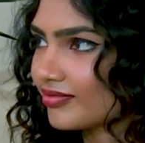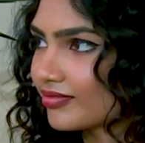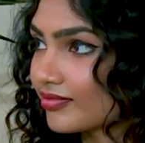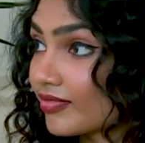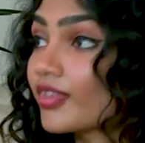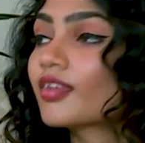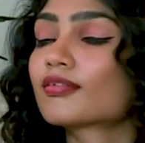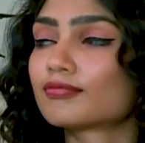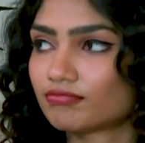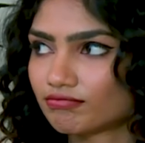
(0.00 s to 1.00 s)
actually,
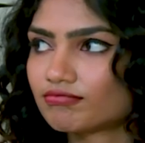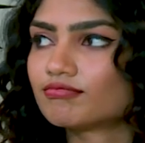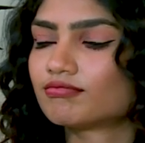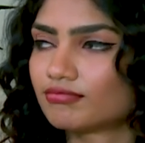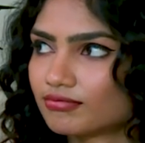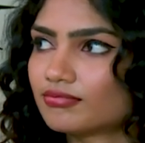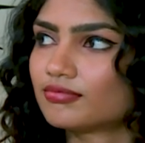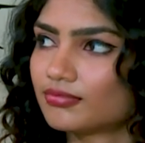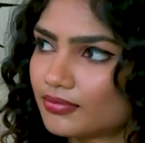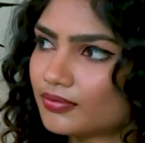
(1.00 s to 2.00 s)
because we
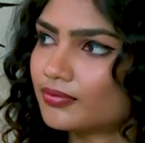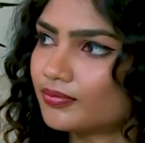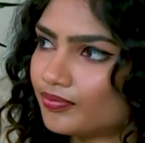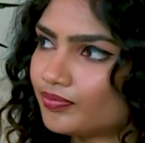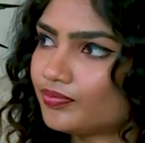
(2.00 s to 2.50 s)
needed to put this